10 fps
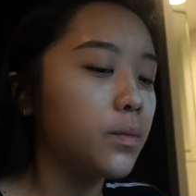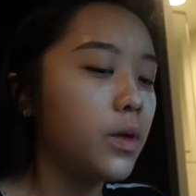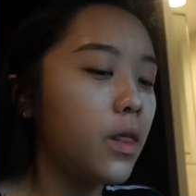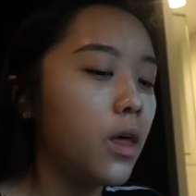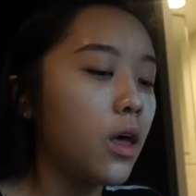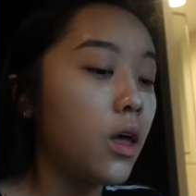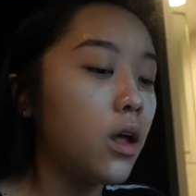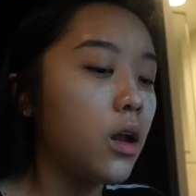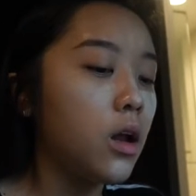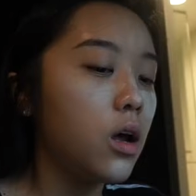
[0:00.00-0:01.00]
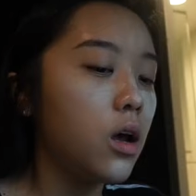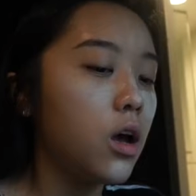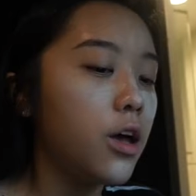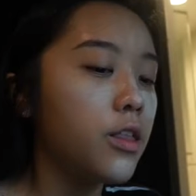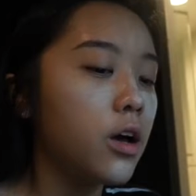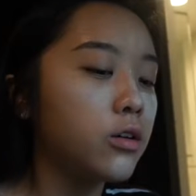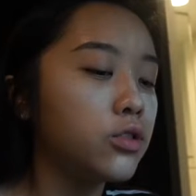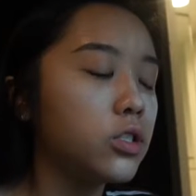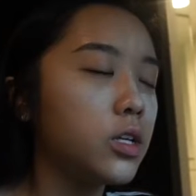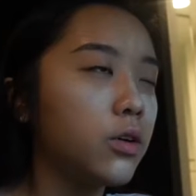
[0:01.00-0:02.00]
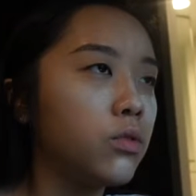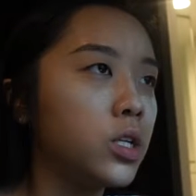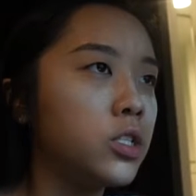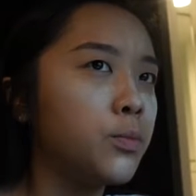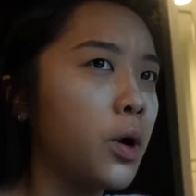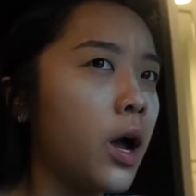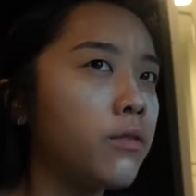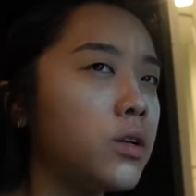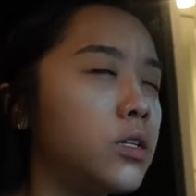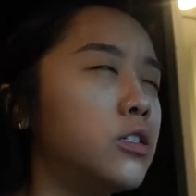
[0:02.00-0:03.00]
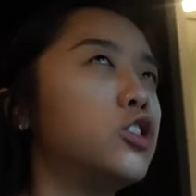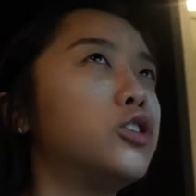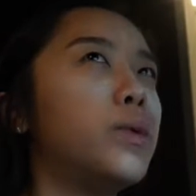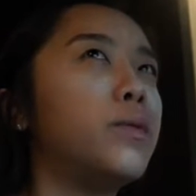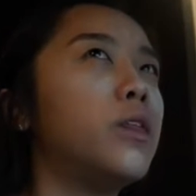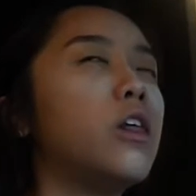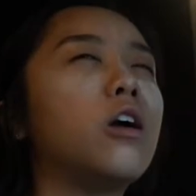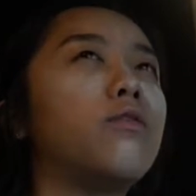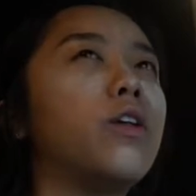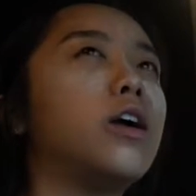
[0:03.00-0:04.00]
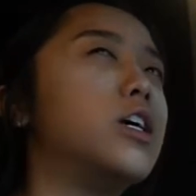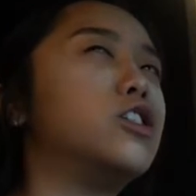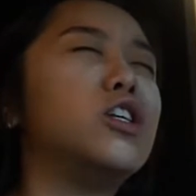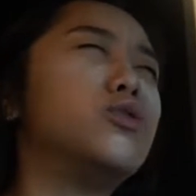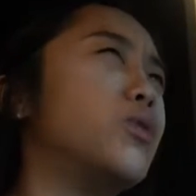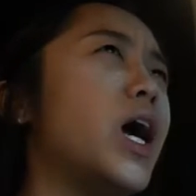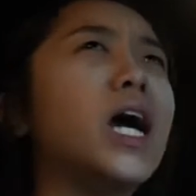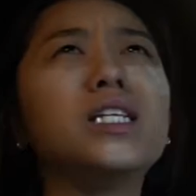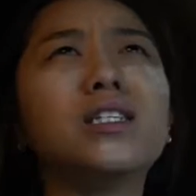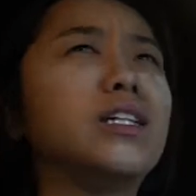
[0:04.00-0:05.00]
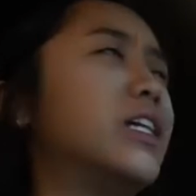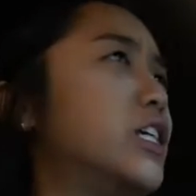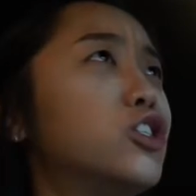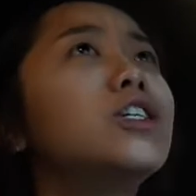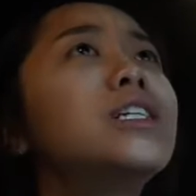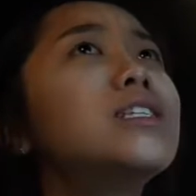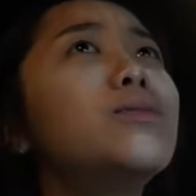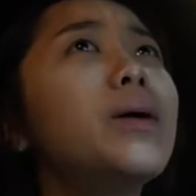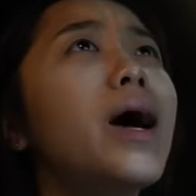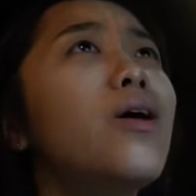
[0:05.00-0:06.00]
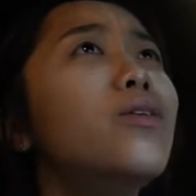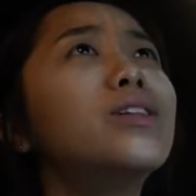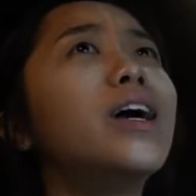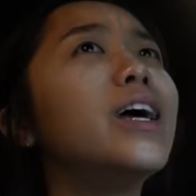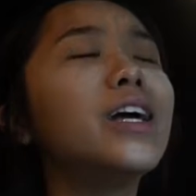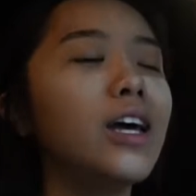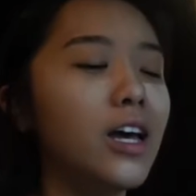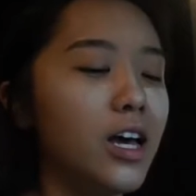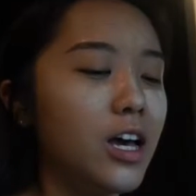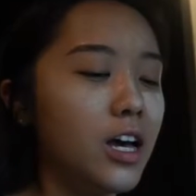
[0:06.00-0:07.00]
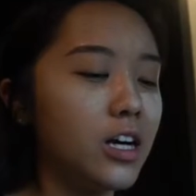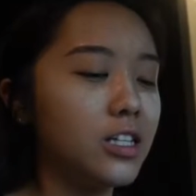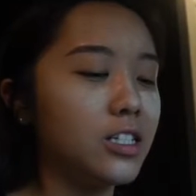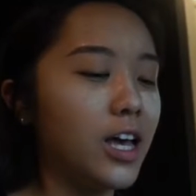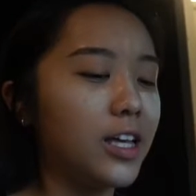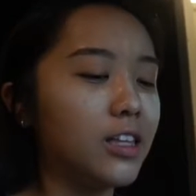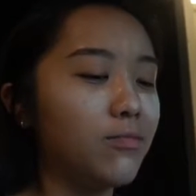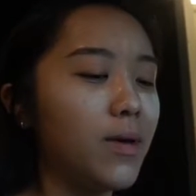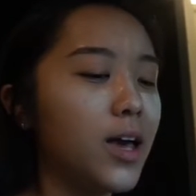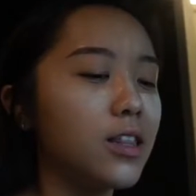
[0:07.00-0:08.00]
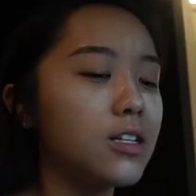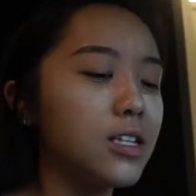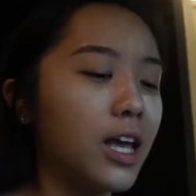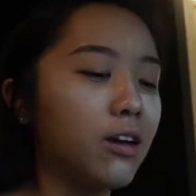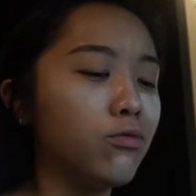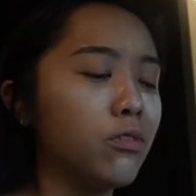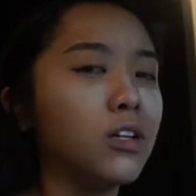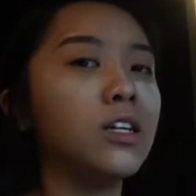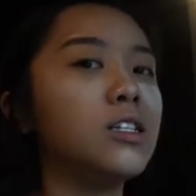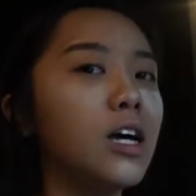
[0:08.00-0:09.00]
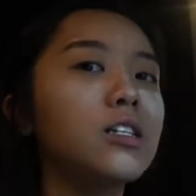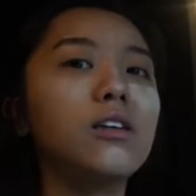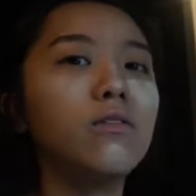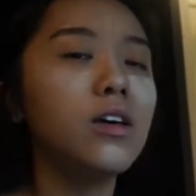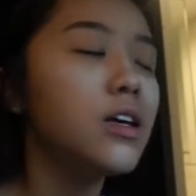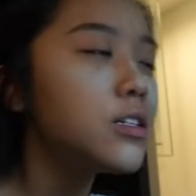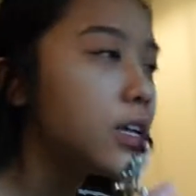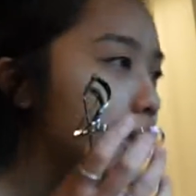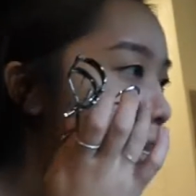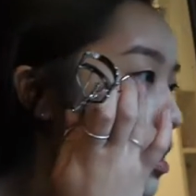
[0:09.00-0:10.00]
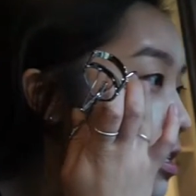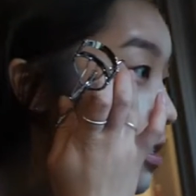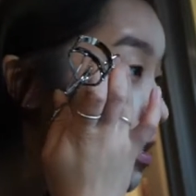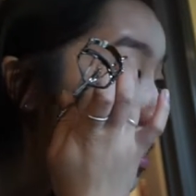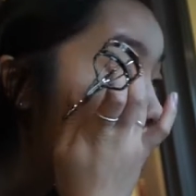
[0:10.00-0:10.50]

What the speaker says: But then I think I was just like really deprived, and it just made me think of like, is this what isolation is about? Like, cause like, man, this like really sucks if it is like this.